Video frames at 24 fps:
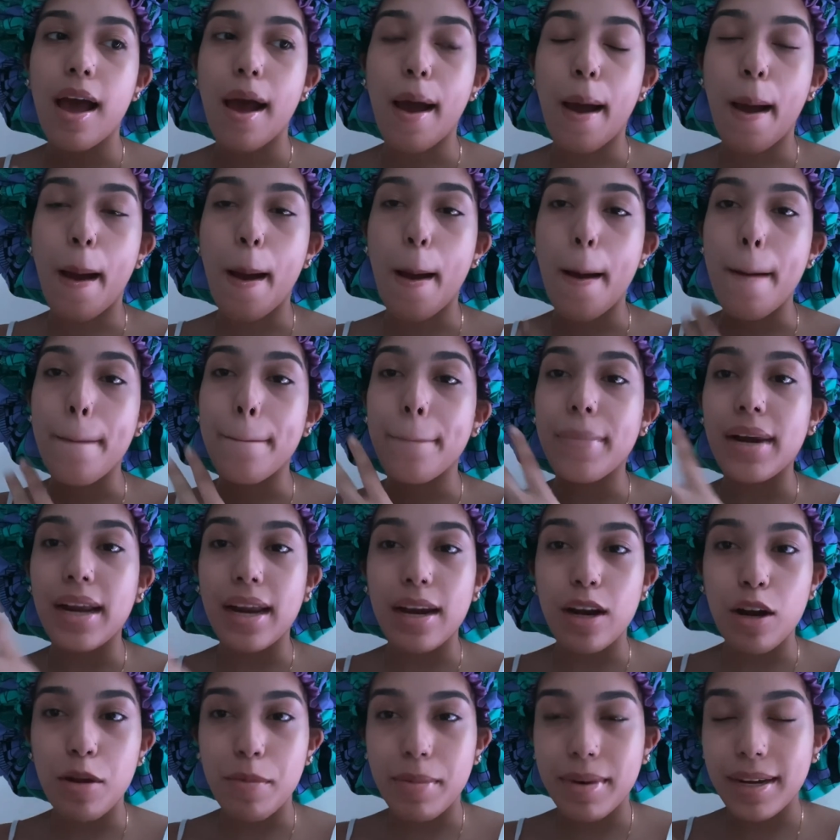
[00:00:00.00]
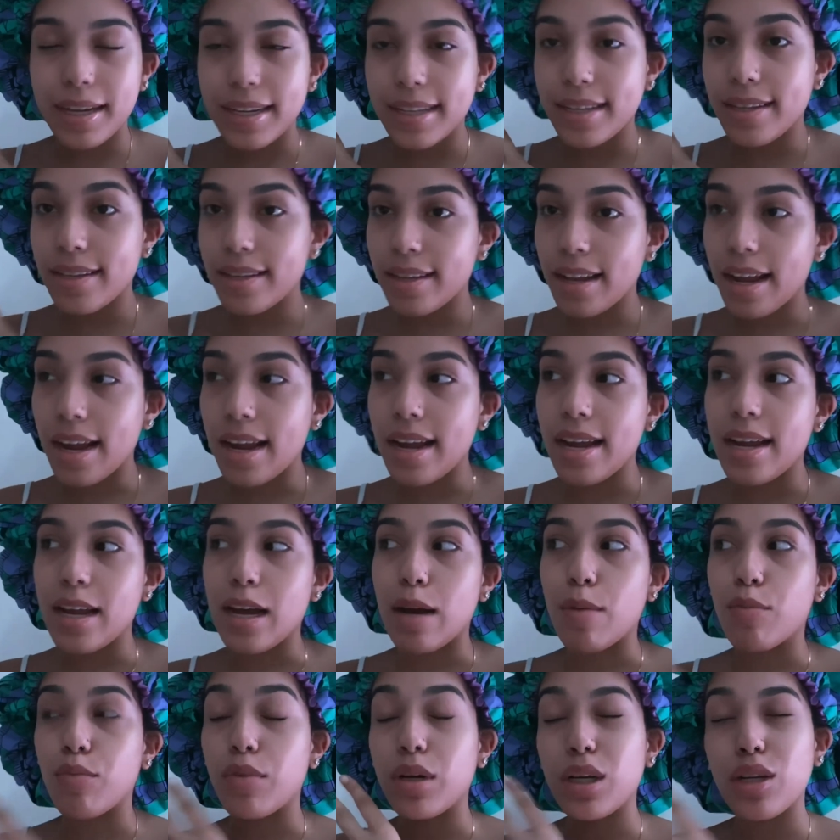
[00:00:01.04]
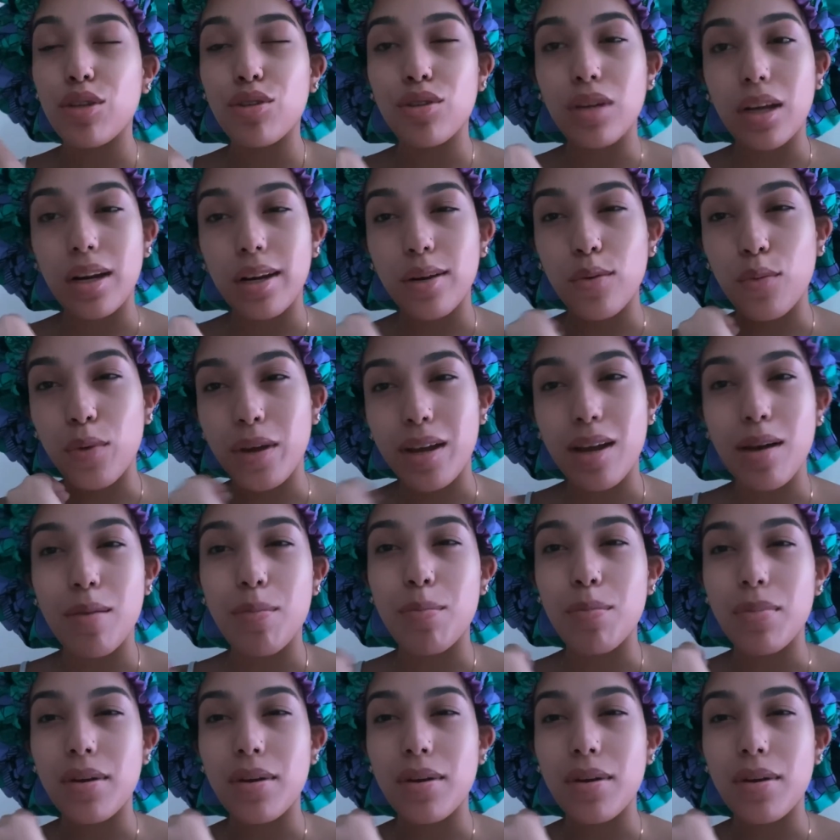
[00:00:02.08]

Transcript: um, plan out my day. I'm really trying to wake up